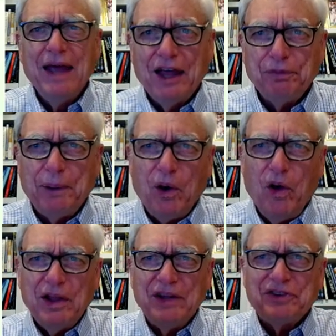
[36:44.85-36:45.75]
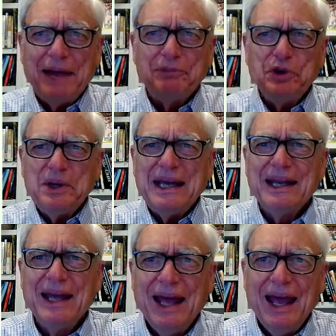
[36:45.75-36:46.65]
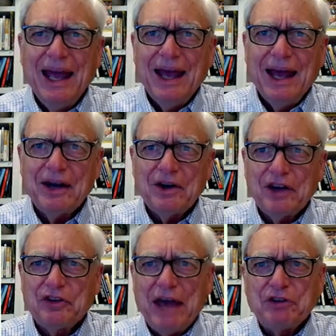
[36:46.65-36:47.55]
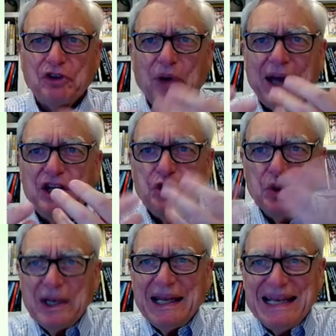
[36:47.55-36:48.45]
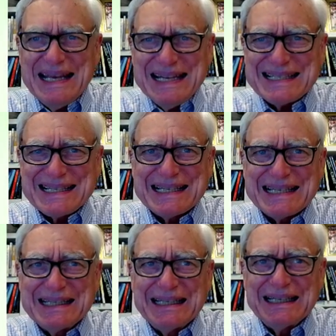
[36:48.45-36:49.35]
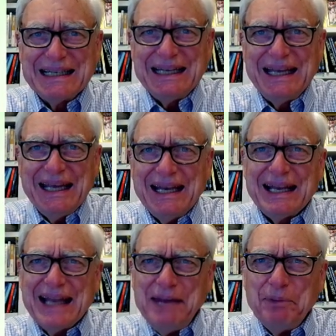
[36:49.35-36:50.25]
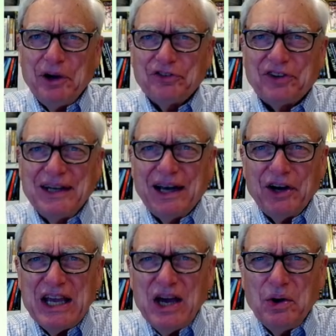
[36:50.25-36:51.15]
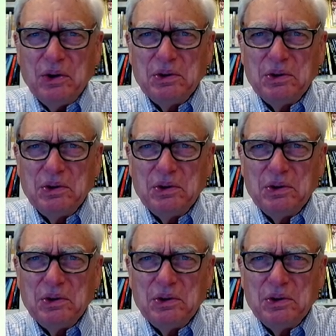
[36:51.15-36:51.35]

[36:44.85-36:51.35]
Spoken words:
They spent all this time doing it, and they're going to have to try to do it in a nightmare scenario?